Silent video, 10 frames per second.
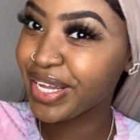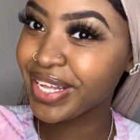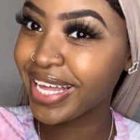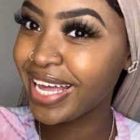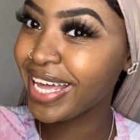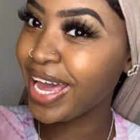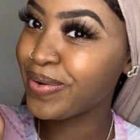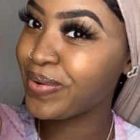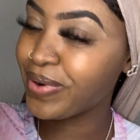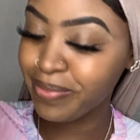Okay, it came
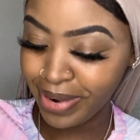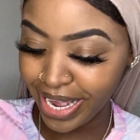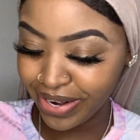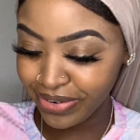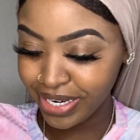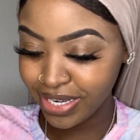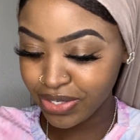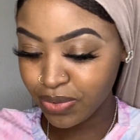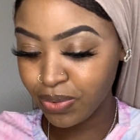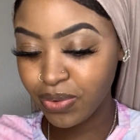with 1 battery. That's
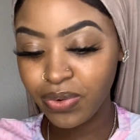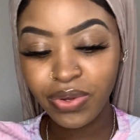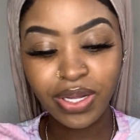cool.